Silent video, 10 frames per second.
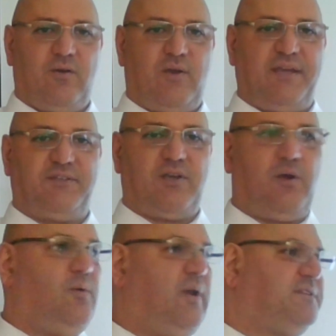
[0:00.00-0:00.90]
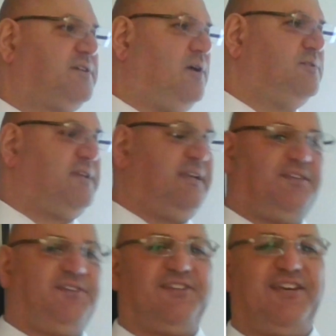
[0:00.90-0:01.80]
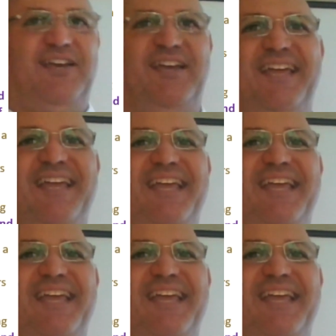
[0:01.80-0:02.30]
Okay, so let's go to this uh,